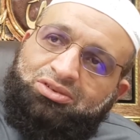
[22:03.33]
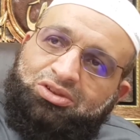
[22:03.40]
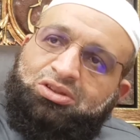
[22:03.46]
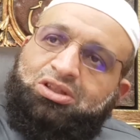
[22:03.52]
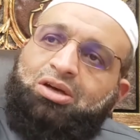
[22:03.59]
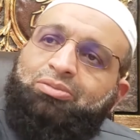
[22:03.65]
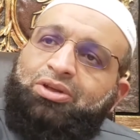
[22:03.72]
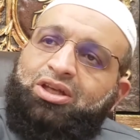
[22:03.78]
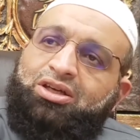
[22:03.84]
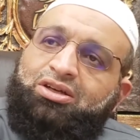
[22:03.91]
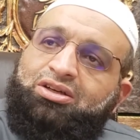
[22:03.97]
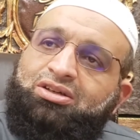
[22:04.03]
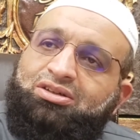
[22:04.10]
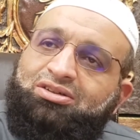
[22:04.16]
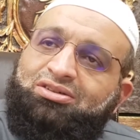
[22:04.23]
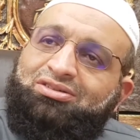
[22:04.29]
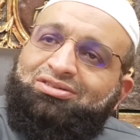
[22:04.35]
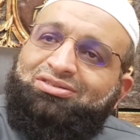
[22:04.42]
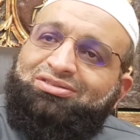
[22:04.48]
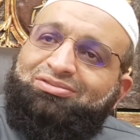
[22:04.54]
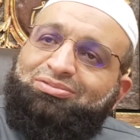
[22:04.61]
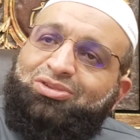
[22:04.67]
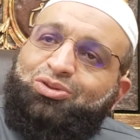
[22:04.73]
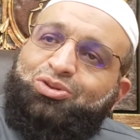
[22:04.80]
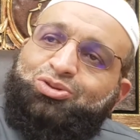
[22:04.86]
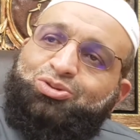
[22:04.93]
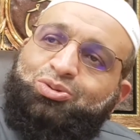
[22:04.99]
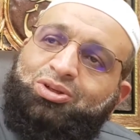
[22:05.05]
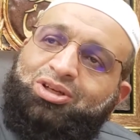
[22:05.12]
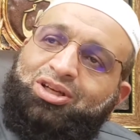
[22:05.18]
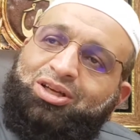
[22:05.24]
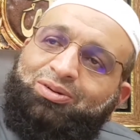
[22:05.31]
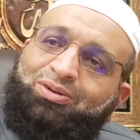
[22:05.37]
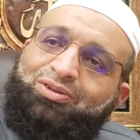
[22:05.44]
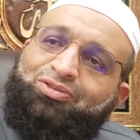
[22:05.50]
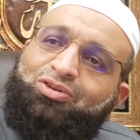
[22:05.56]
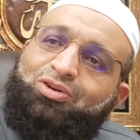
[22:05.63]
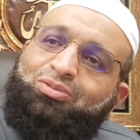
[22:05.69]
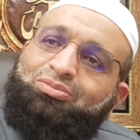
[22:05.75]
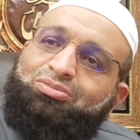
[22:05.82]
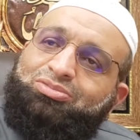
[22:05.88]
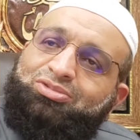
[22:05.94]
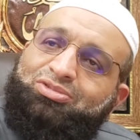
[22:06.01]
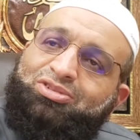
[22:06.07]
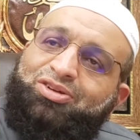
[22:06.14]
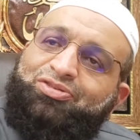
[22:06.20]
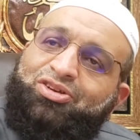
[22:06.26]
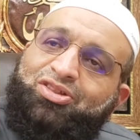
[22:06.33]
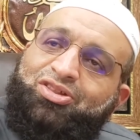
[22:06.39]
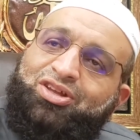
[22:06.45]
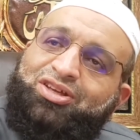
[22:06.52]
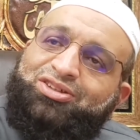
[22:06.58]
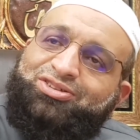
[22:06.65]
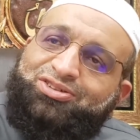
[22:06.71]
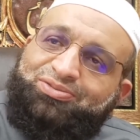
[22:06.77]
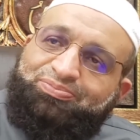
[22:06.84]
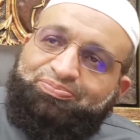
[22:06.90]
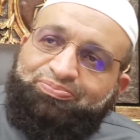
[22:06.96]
to come here because we're running away from different things,